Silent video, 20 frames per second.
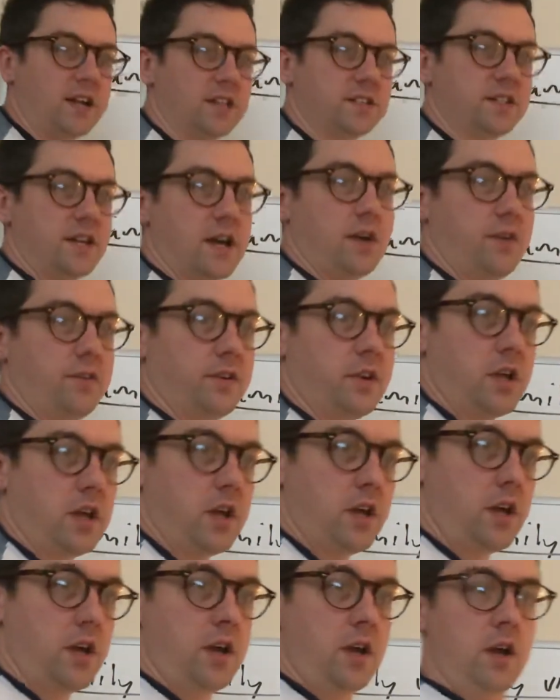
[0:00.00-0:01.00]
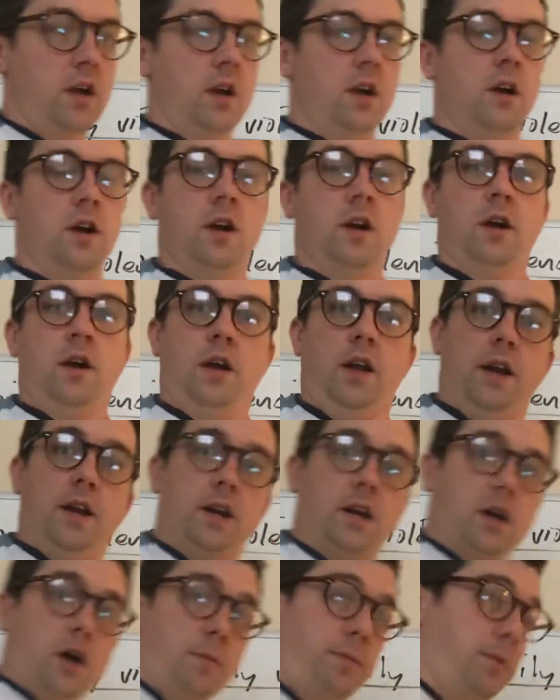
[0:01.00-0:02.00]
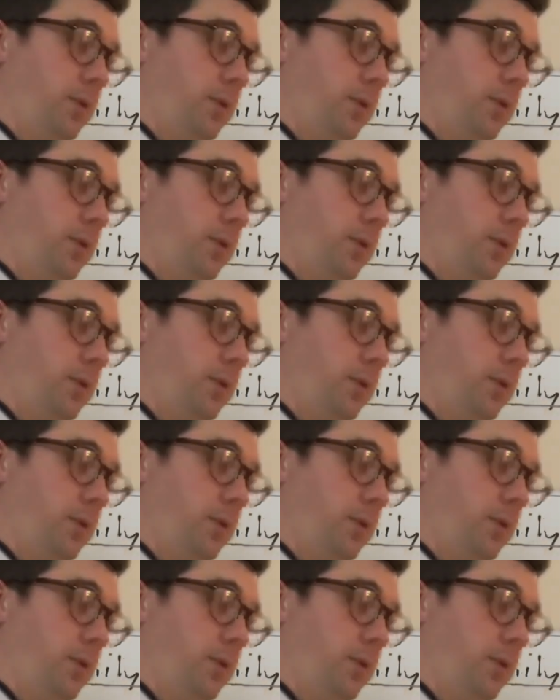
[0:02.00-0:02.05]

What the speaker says: down in a couple